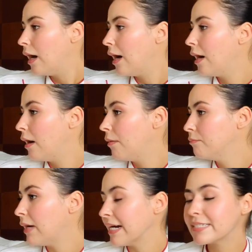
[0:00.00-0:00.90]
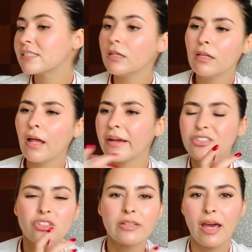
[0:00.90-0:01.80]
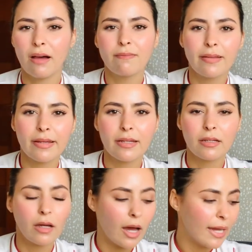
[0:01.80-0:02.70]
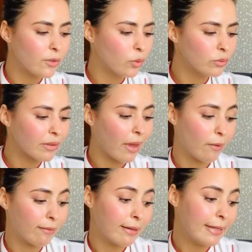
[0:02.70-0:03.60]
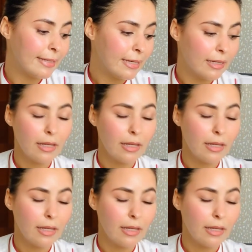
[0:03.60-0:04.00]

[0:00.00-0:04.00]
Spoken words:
I still actually have like, I don't carry,